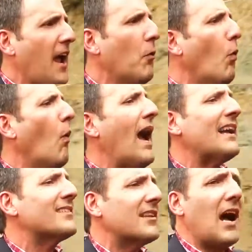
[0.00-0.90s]
and
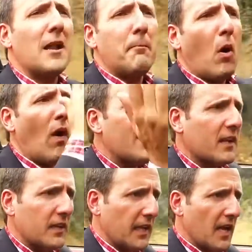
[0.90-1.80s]
waxed on
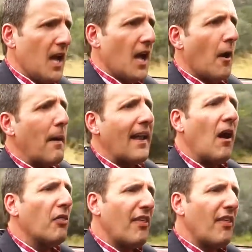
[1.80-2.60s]
poetically about how